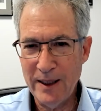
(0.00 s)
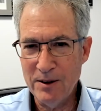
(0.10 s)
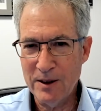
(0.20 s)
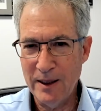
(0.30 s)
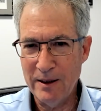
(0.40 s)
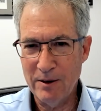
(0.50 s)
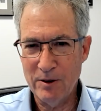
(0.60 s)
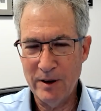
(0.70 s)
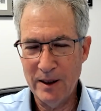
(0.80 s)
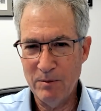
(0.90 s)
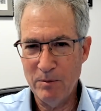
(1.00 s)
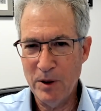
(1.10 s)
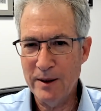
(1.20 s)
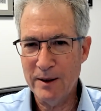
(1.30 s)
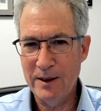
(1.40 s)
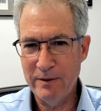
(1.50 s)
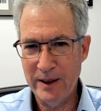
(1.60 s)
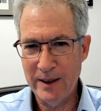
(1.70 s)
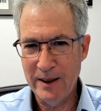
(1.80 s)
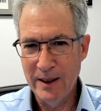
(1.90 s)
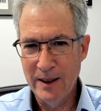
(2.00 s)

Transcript: insight other than productivity.